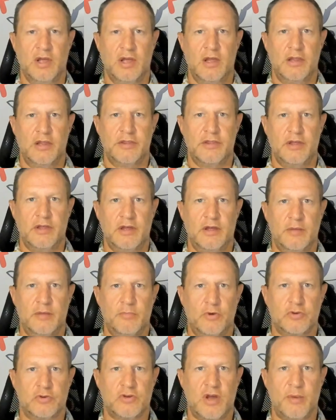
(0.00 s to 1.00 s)
The
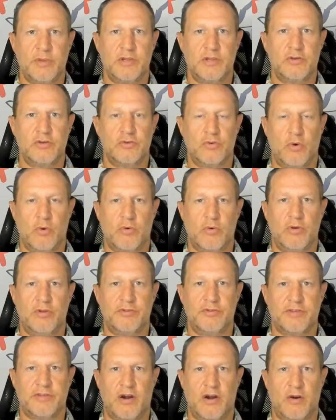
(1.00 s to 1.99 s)
most commonly used
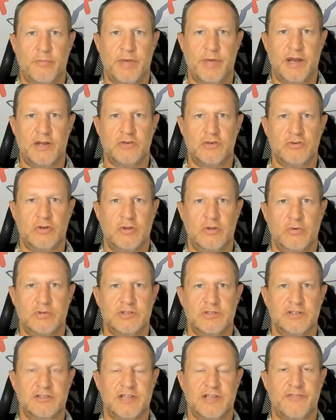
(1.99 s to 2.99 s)
orals are Benadryl,
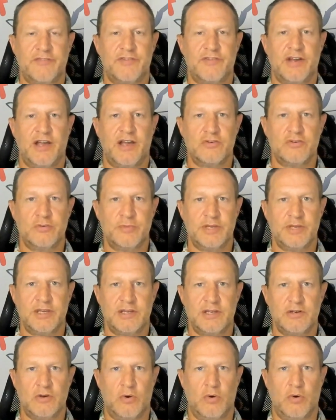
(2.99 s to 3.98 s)
which is
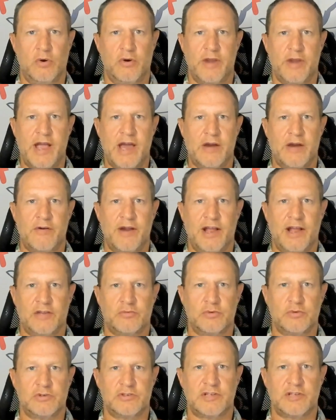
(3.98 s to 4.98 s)
diphenhydramine, or Atarax,
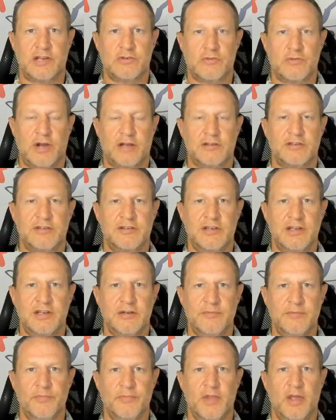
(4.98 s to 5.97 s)
which is hydroxyzine.
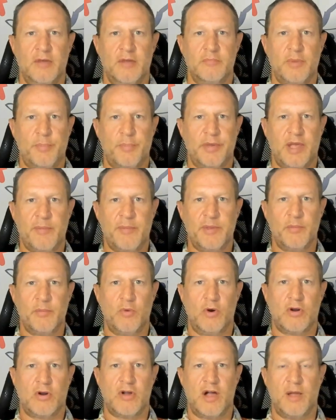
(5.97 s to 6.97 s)
But becoming
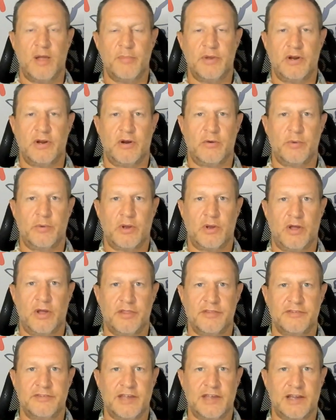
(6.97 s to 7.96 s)
more common are what we call
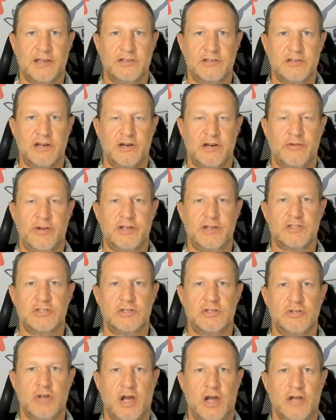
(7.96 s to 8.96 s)
the second
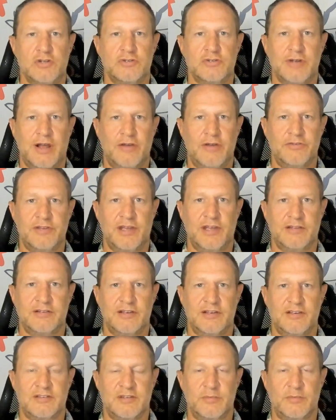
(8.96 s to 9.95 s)
generation non-drowsy
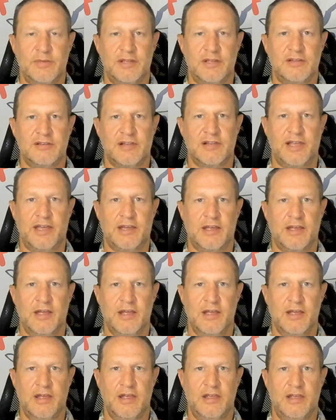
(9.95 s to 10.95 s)
antihistamines like
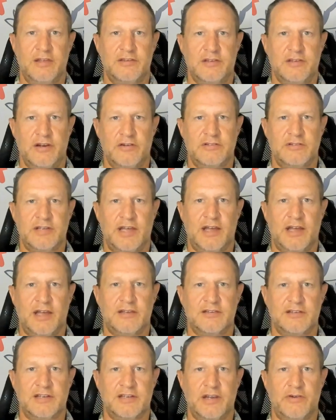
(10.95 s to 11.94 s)
Zyrtec,
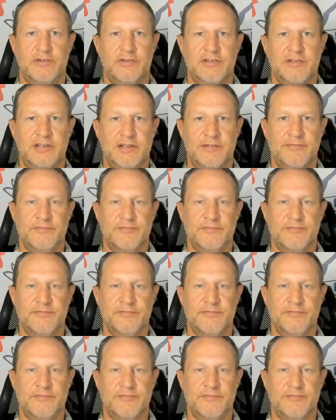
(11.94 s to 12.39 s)
cetirizine,